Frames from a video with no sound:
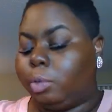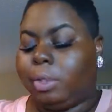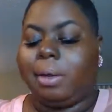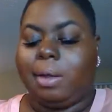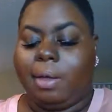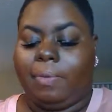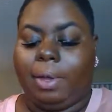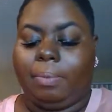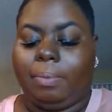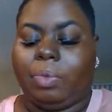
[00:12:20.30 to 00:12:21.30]

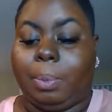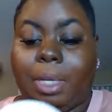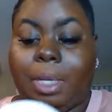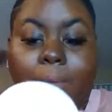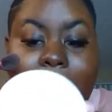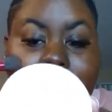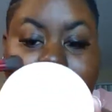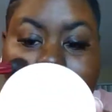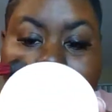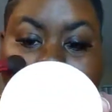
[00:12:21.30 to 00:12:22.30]
loving the
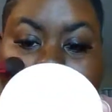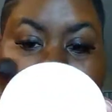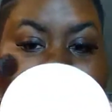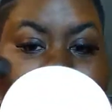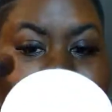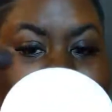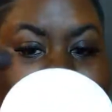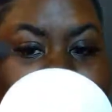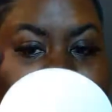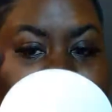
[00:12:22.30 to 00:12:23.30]
blendability. And in
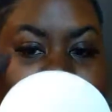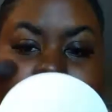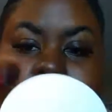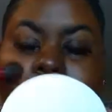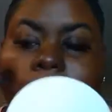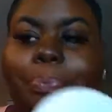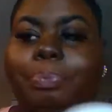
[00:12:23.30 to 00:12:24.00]
just a moment,